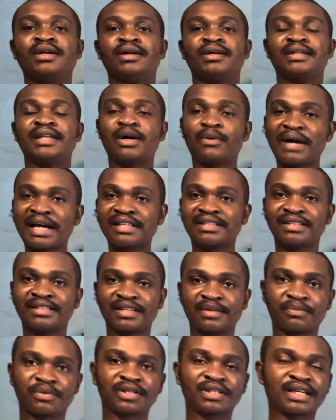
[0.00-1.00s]
Now why is this
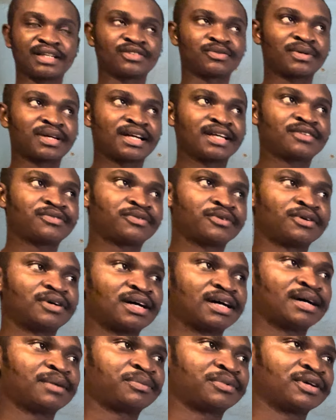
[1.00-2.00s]
important? Warrant for
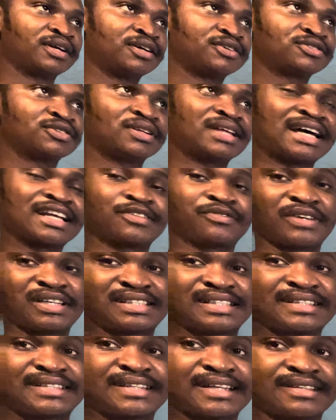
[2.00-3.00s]
apprehension at
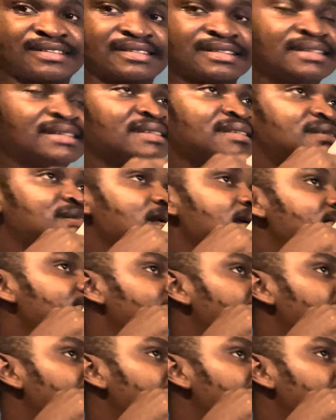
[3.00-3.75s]
first instance. Is there